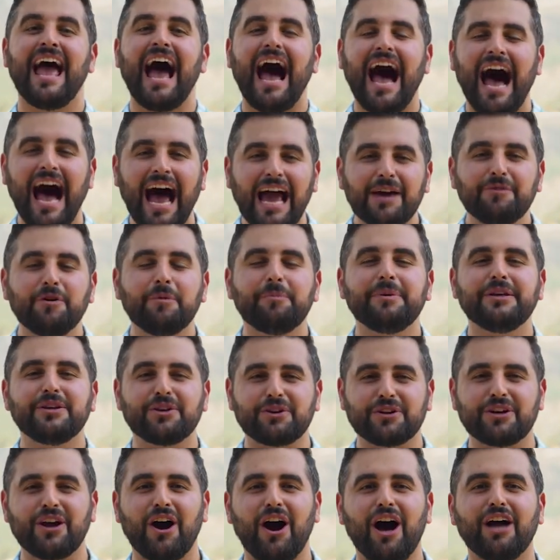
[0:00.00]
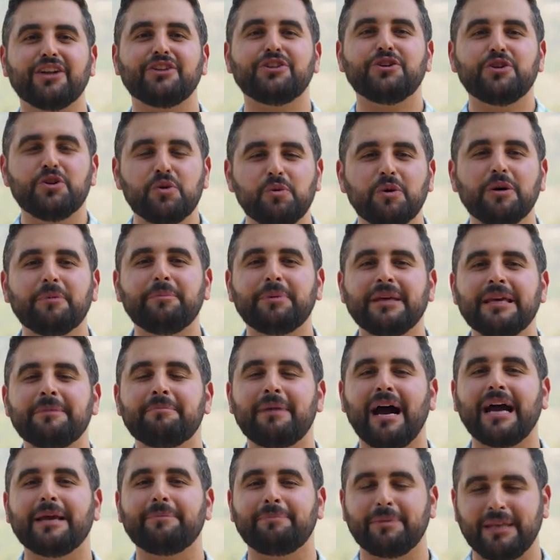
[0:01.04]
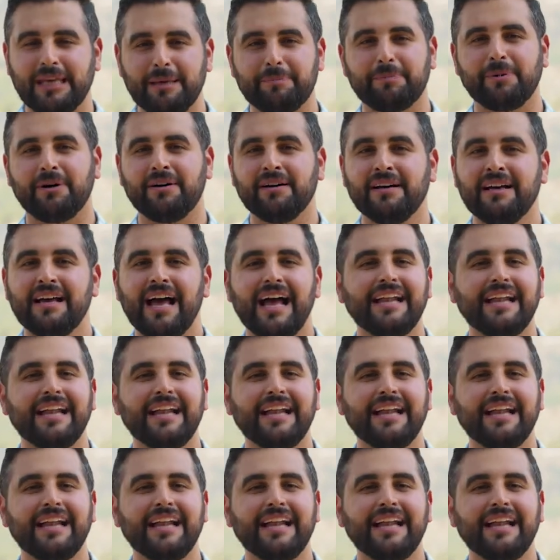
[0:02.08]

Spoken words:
I will be your God, you will be my people.